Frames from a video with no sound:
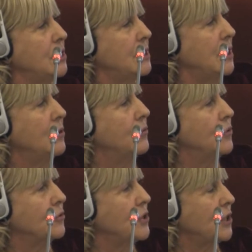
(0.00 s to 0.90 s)
is, of
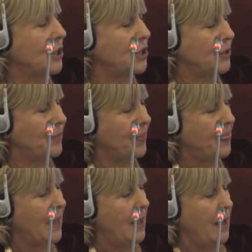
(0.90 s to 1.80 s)
course, Russia.
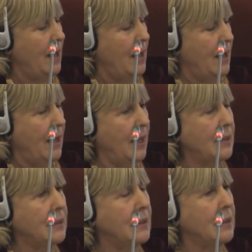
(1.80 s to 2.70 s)

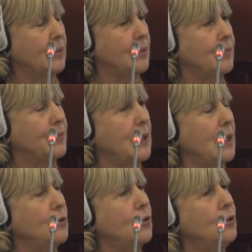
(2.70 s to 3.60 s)
And uh,
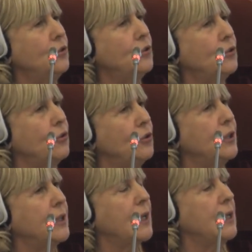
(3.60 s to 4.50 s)
they don't
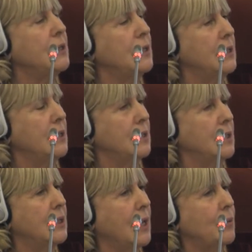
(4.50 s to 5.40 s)
tolerate
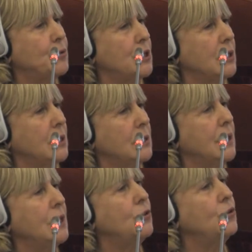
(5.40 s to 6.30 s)
corruption.
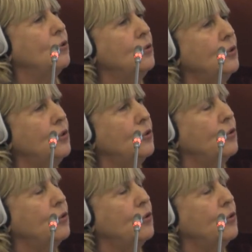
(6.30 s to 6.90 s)
They don't